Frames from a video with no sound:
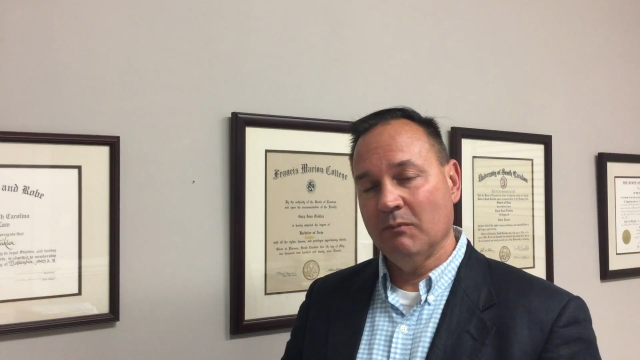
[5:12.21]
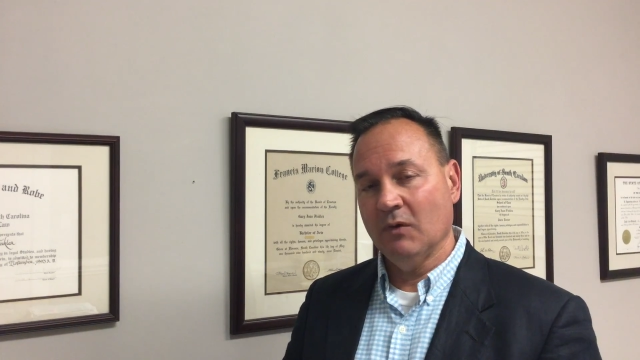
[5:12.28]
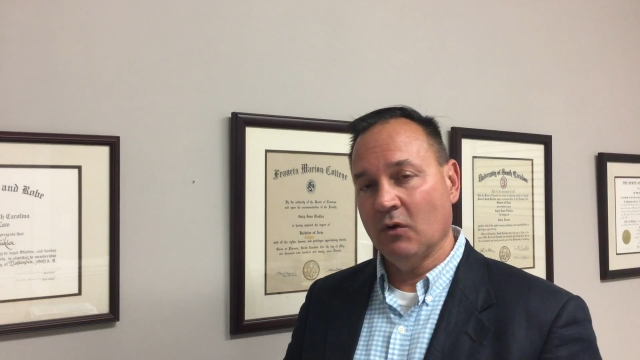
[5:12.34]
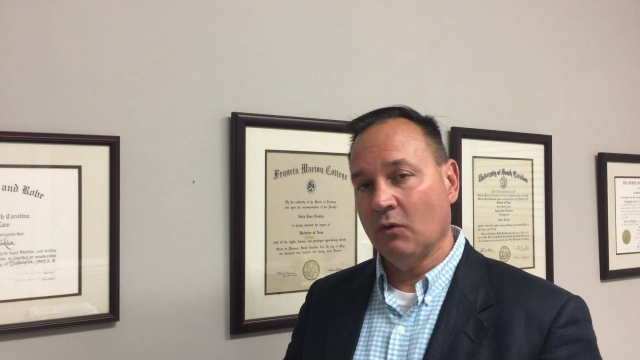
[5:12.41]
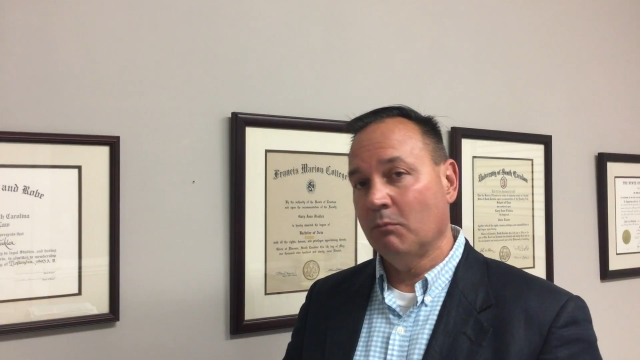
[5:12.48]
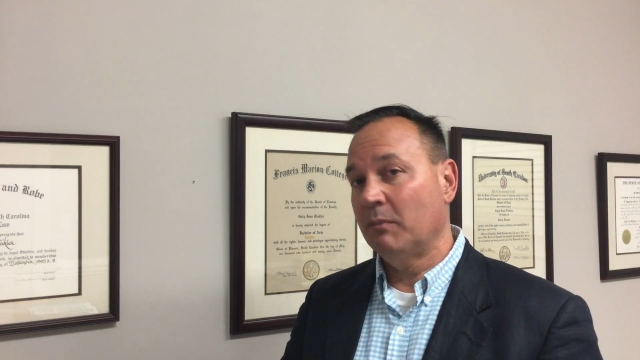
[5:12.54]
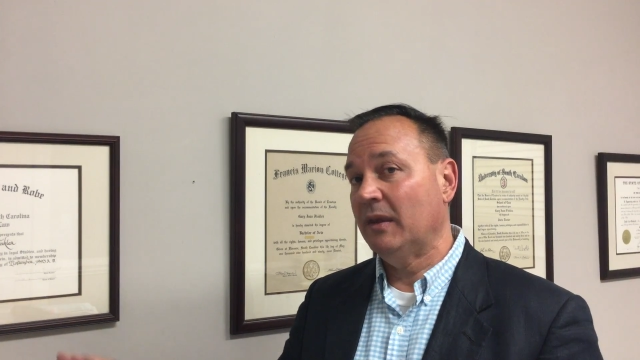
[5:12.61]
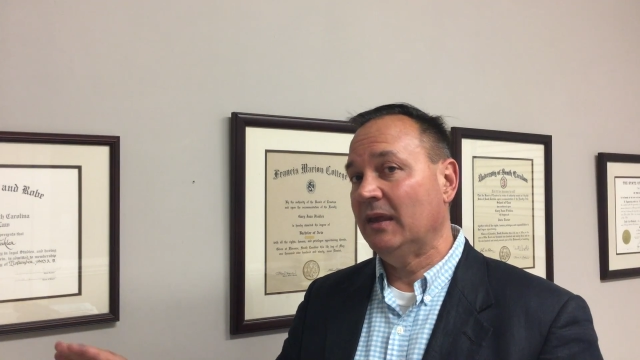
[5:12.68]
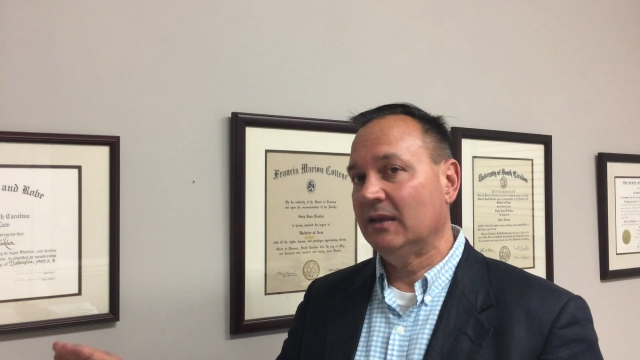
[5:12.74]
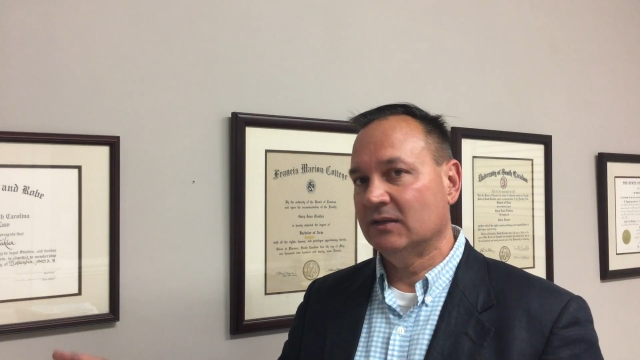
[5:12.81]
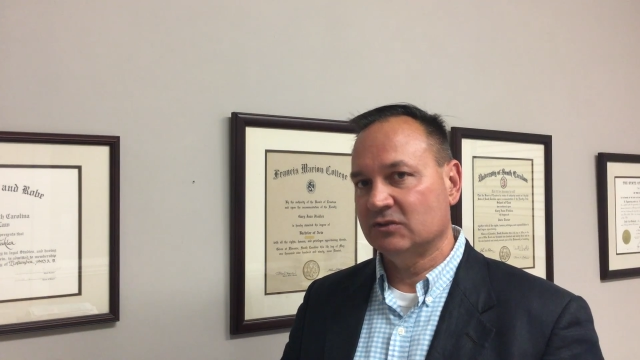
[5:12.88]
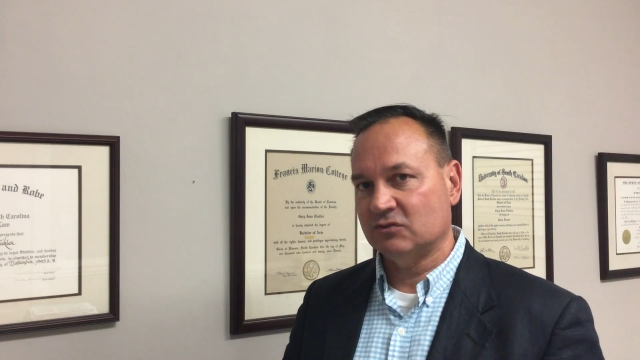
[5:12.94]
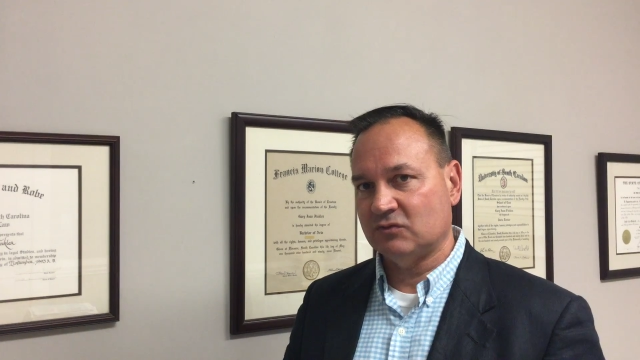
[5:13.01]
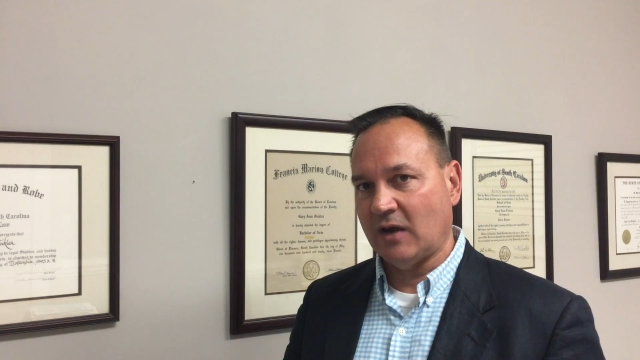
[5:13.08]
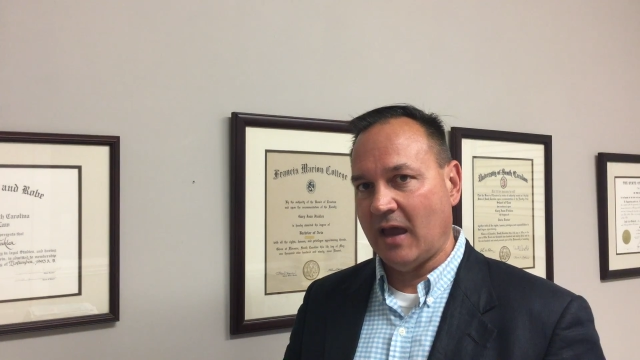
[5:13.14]
or being
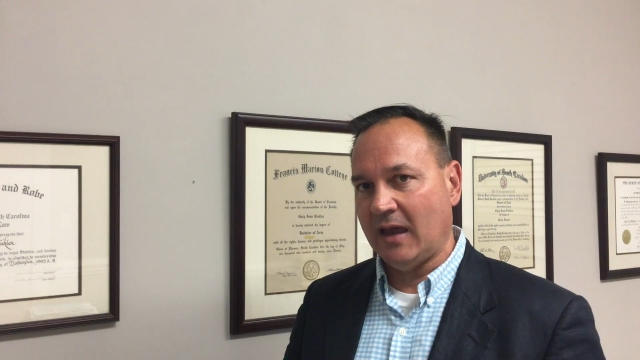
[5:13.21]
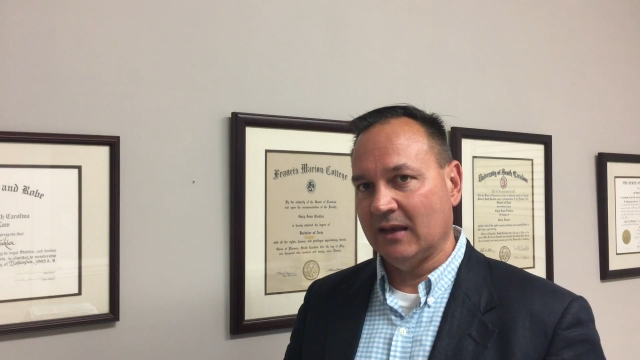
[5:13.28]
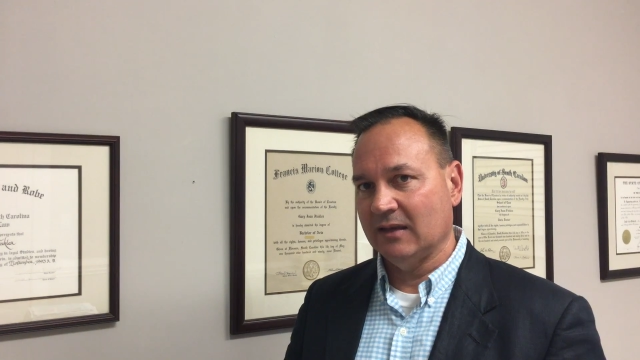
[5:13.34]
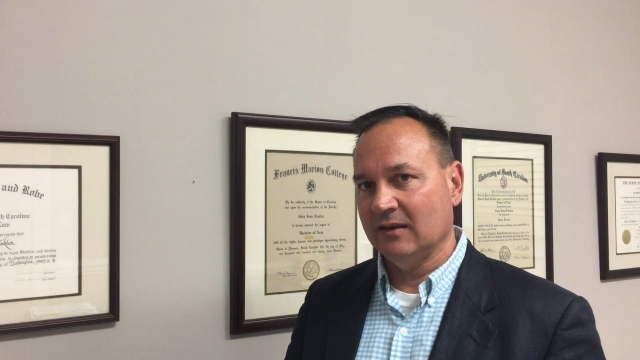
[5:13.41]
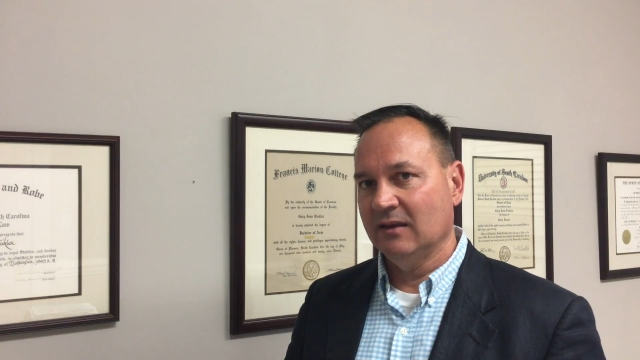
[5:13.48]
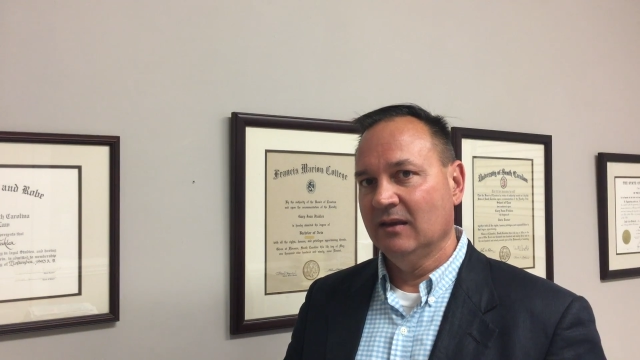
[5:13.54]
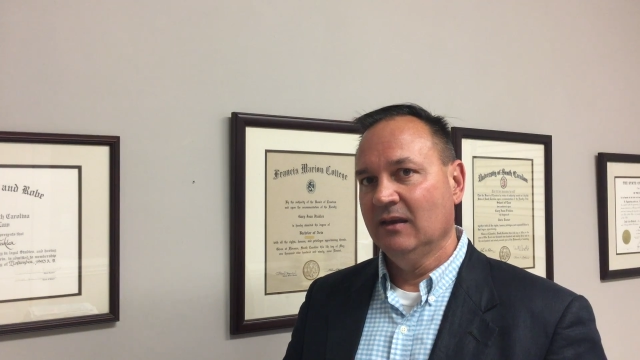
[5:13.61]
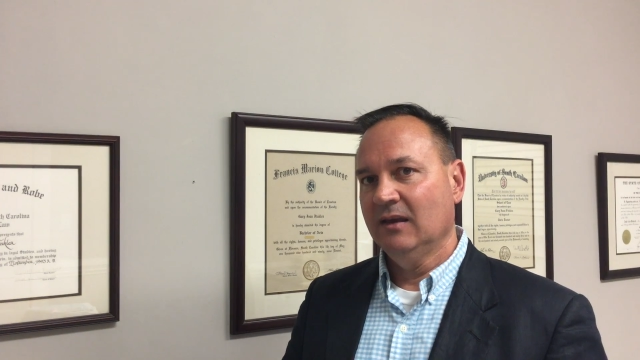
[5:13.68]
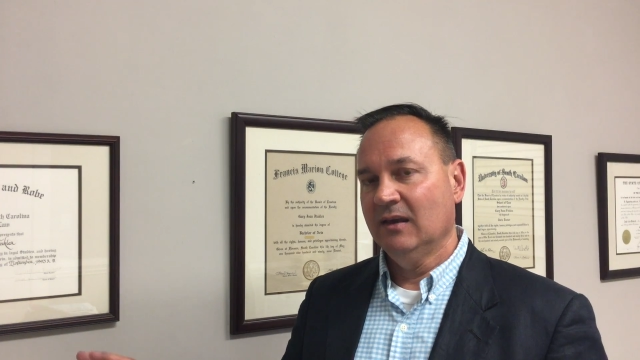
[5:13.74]
distracted